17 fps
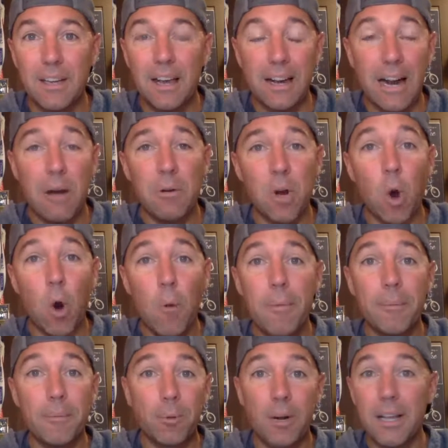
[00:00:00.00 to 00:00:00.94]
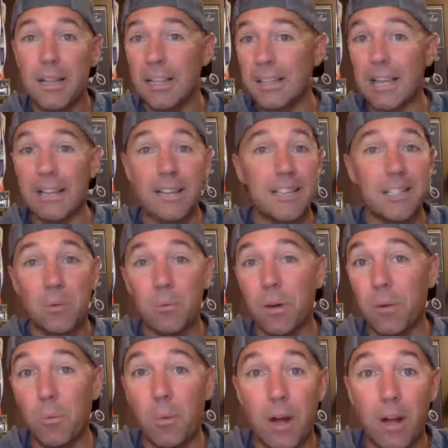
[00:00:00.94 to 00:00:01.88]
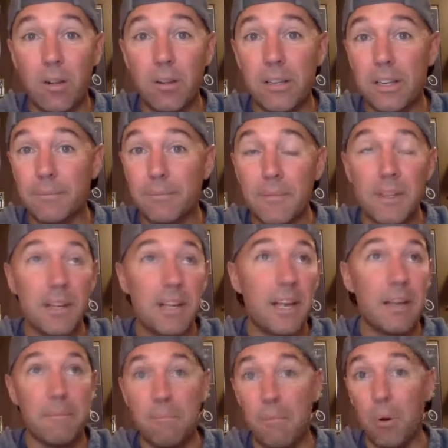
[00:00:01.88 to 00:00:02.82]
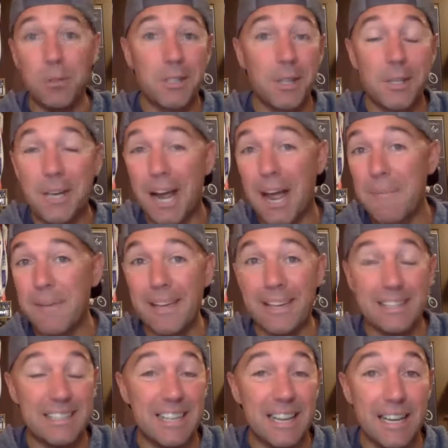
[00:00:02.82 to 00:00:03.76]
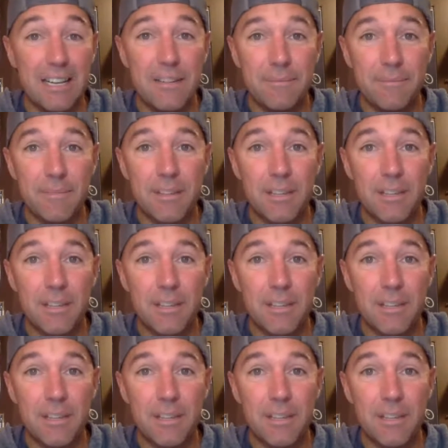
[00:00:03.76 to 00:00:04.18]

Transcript: And I would hope and pray that lesson went well. And most of the time it did.